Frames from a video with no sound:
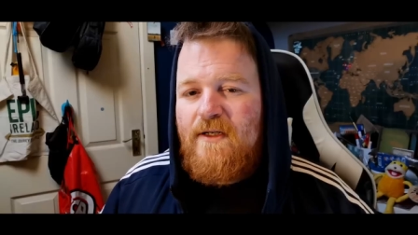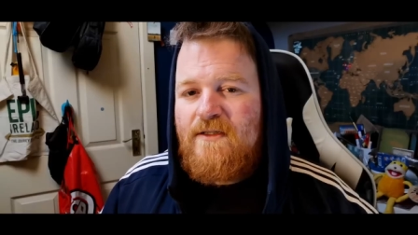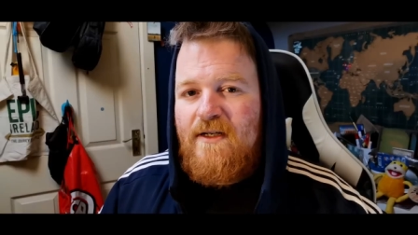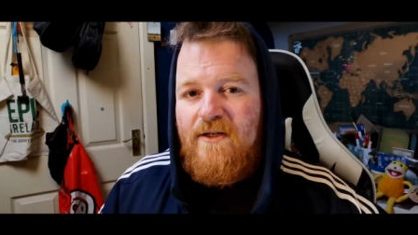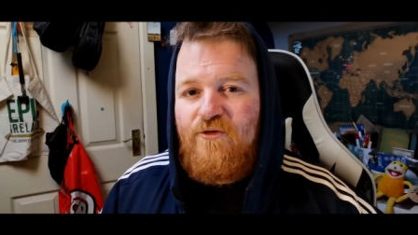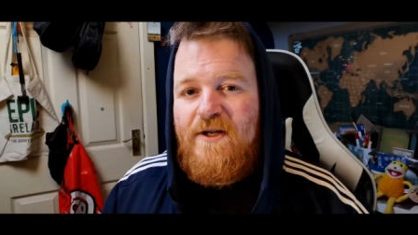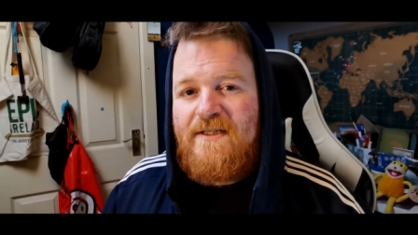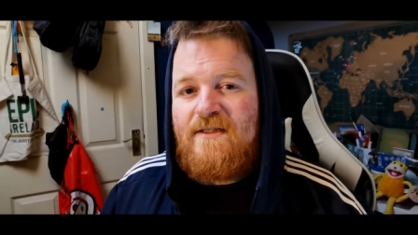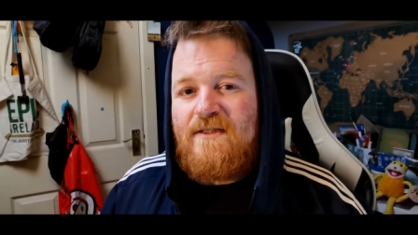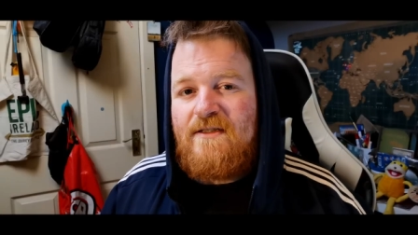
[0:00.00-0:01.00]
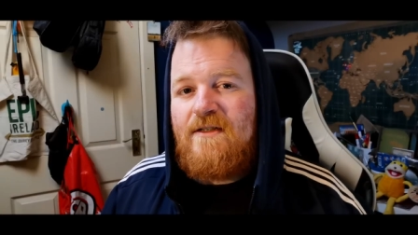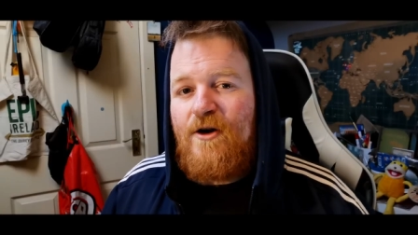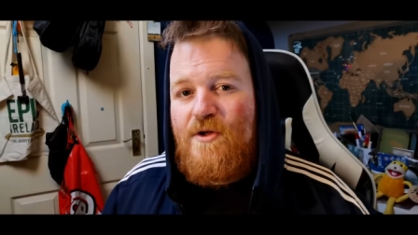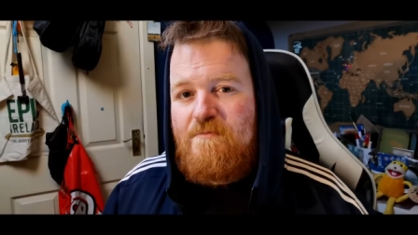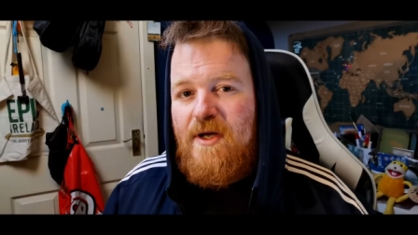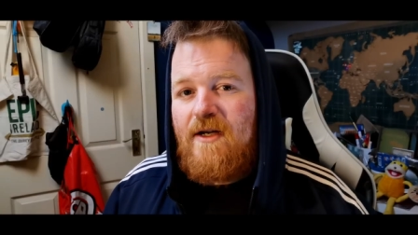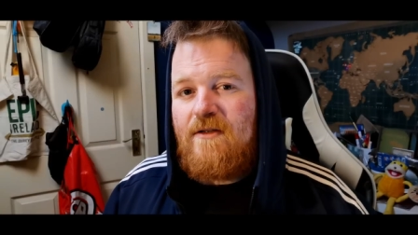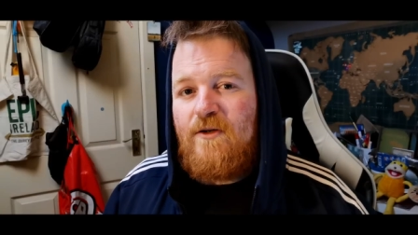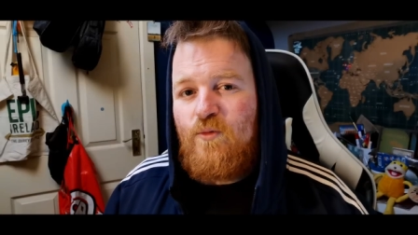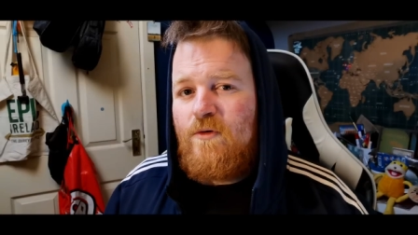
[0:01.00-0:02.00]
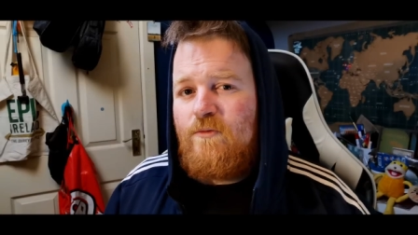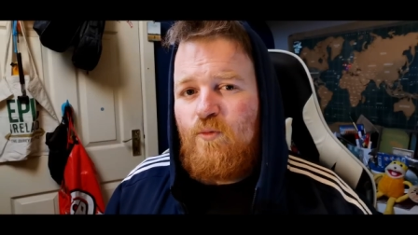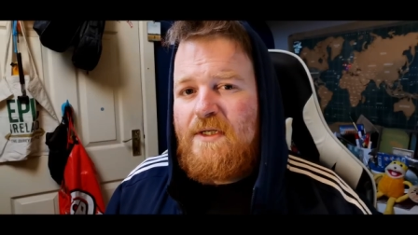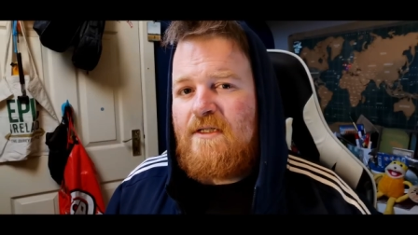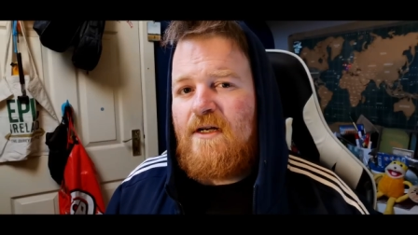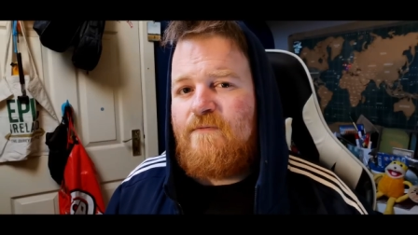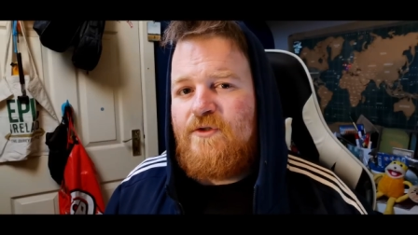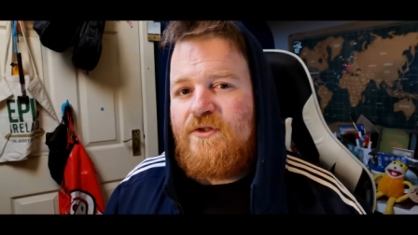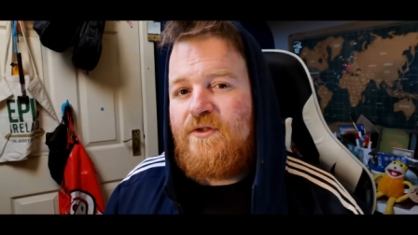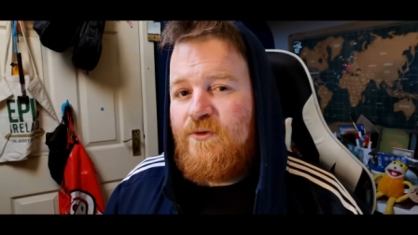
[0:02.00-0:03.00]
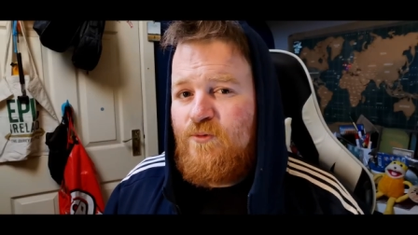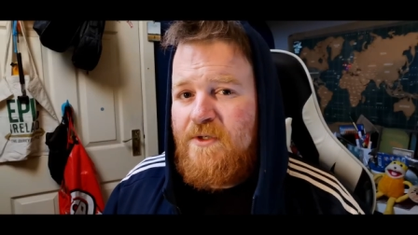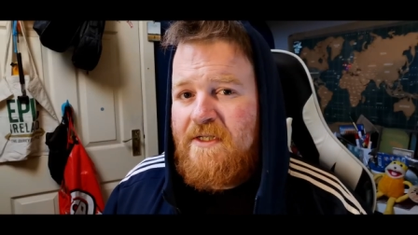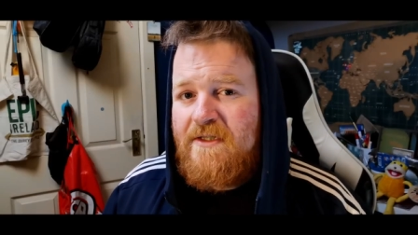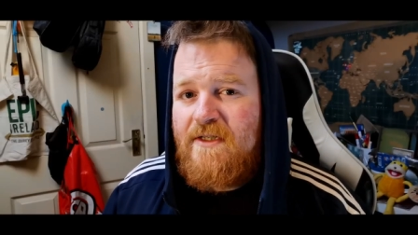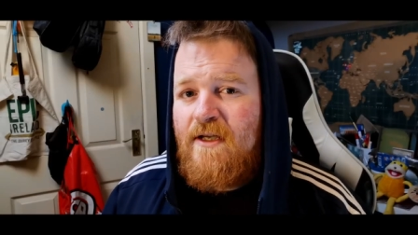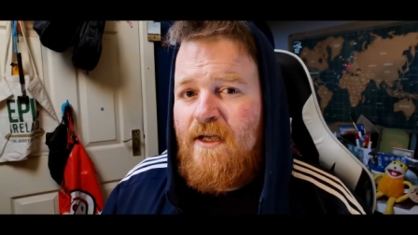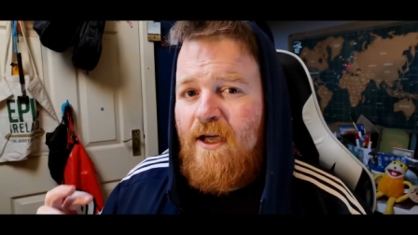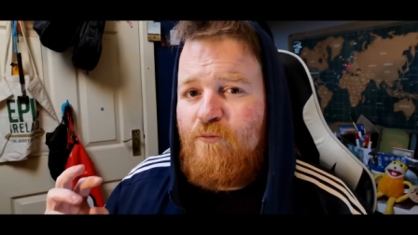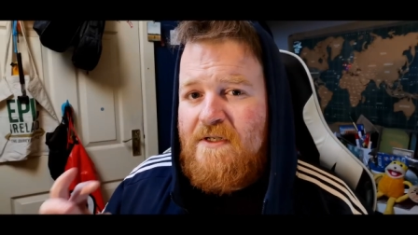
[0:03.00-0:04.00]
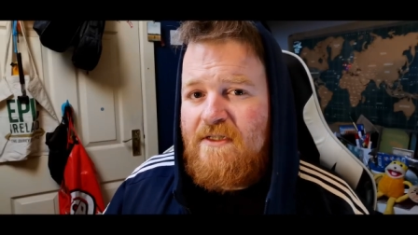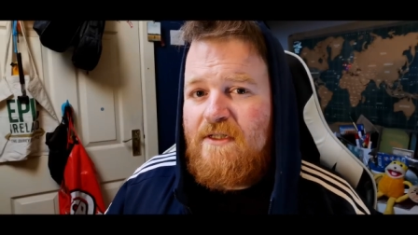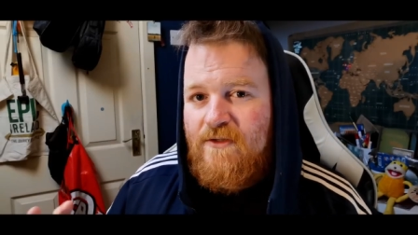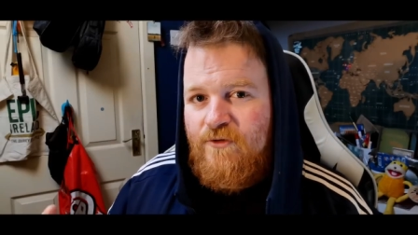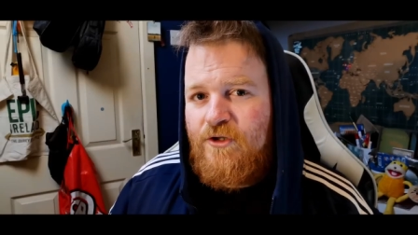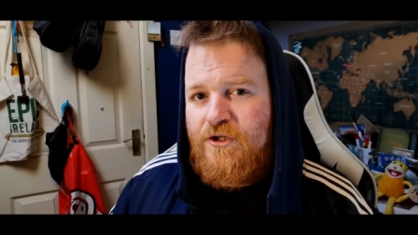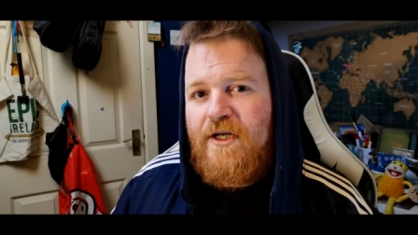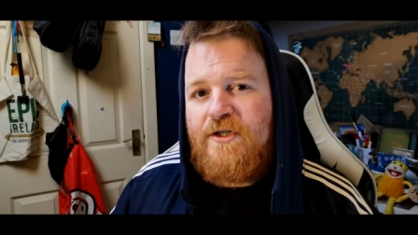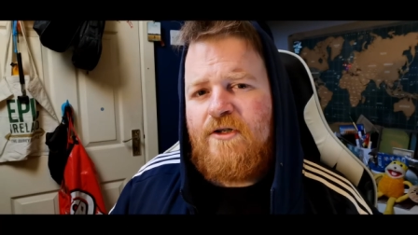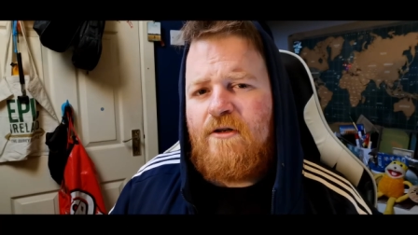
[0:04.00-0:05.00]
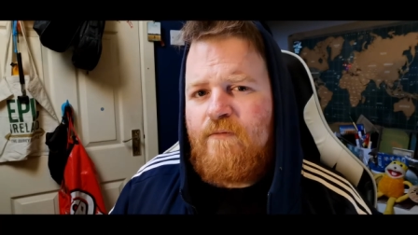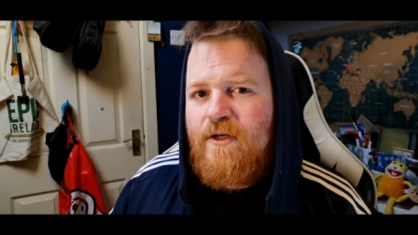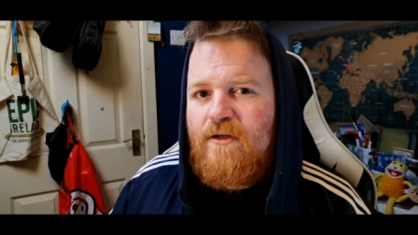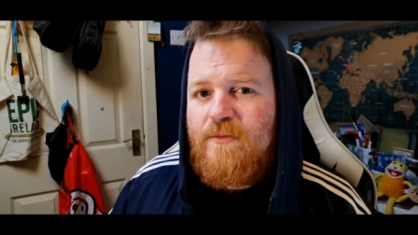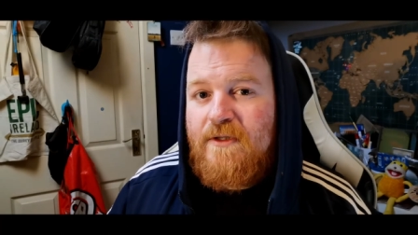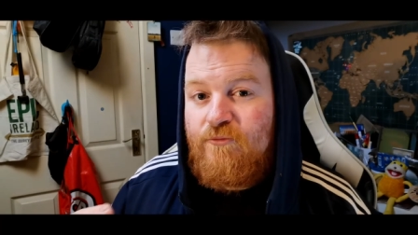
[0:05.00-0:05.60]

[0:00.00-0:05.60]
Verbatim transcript: And it's kind of crazy to see our impact on the world when we stop for just 2 weeks and we see such a change in our environment.